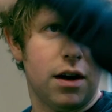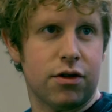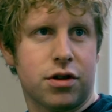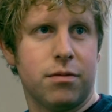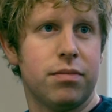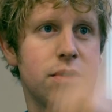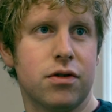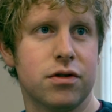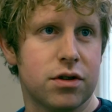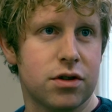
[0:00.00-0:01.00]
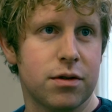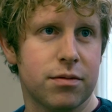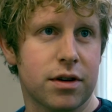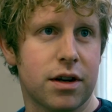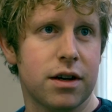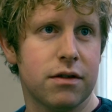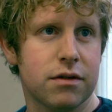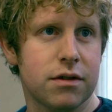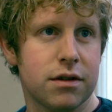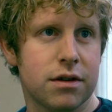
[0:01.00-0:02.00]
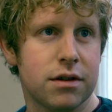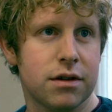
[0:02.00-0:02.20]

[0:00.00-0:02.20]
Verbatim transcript: I'll jump onto the top of the cliff. Is